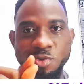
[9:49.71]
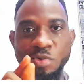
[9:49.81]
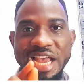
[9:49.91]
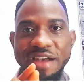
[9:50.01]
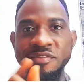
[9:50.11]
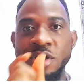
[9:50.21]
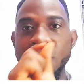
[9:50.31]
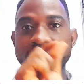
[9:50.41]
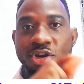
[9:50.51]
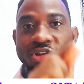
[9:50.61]
we have
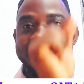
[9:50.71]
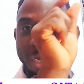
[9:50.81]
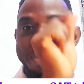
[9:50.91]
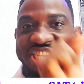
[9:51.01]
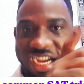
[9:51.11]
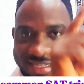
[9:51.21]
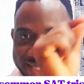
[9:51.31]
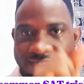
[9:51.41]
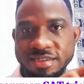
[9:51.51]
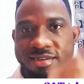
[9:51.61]
the
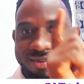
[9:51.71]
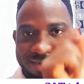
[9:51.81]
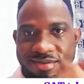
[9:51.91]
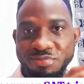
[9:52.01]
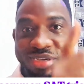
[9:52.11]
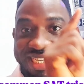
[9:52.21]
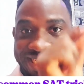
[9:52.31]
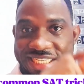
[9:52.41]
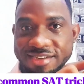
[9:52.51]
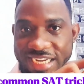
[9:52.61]
subject being
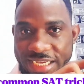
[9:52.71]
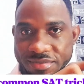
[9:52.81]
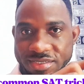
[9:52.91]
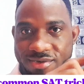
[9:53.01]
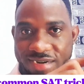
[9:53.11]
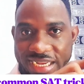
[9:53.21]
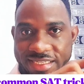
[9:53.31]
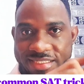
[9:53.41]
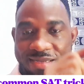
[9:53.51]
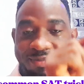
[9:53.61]
described, right?